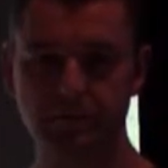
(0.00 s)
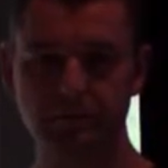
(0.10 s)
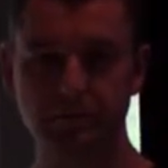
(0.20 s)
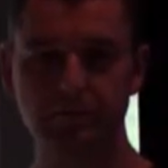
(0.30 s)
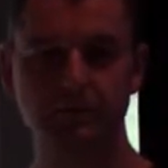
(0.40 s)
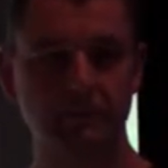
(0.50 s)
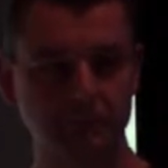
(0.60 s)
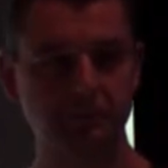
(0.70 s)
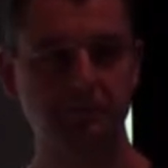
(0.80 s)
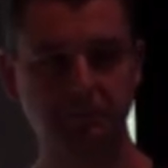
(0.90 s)
There we go.
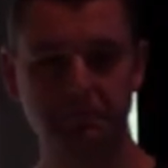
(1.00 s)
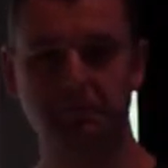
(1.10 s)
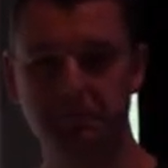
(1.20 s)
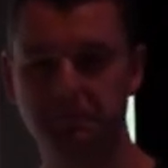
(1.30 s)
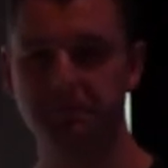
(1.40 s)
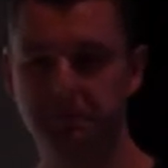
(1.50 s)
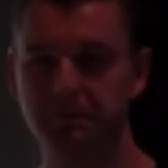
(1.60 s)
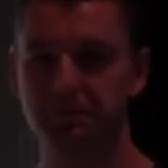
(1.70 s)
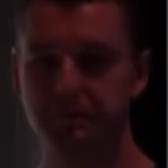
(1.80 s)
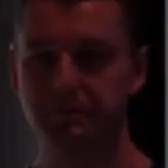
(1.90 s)
We have
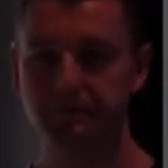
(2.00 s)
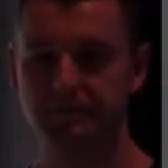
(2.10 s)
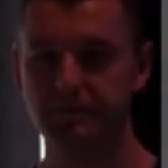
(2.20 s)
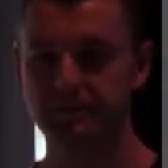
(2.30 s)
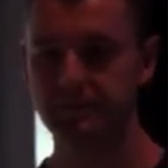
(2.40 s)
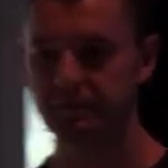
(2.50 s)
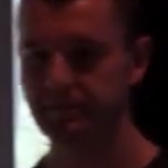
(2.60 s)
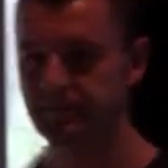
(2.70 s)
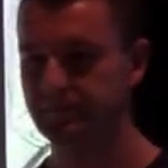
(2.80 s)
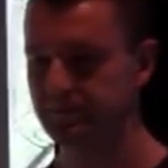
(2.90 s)
3, maybe 4.
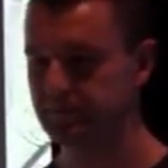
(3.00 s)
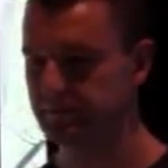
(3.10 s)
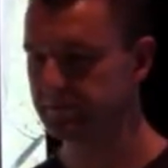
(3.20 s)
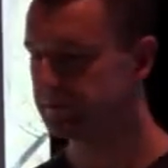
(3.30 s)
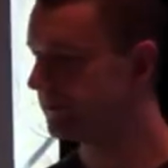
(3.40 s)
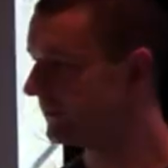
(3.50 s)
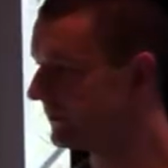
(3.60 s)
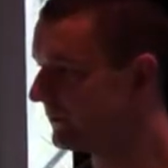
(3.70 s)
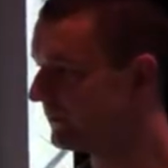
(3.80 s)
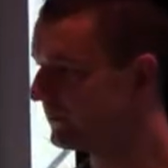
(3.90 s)
How many of you have
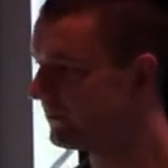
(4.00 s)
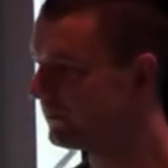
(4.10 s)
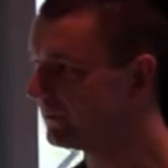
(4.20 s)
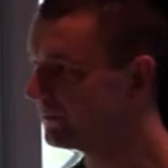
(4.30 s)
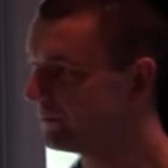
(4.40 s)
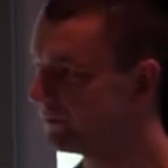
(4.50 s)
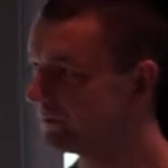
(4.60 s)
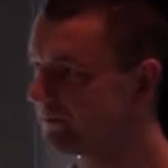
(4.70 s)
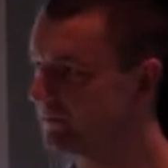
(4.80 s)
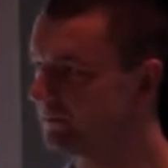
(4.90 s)
written plugins
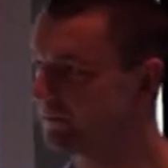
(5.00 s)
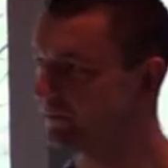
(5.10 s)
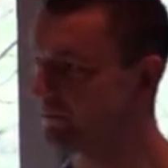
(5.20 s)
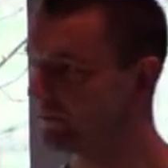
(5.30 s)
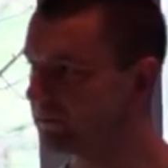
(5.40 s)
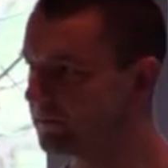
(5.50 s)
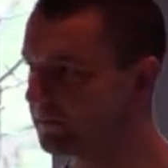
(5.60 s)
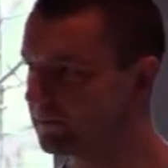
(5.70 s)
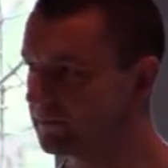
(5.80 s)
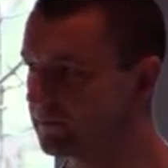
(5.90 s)
before
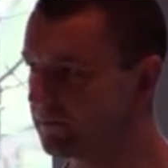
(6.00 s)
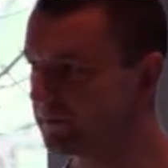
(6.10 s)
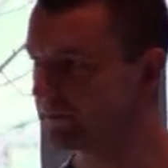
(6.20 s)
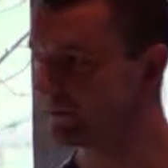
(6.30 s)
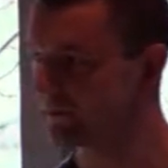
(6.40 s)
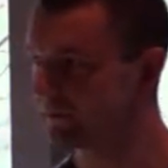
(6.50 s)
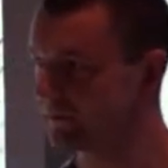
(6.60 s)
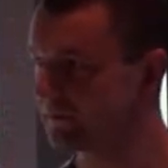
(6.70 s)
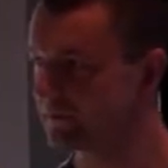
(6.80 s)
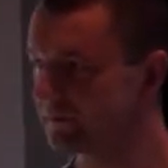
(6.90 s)

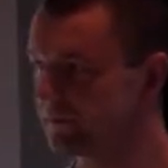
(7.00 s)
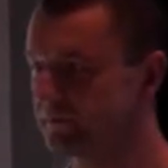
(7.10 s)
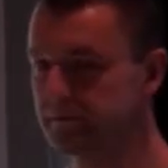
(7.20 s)
KubeCTL 1.12?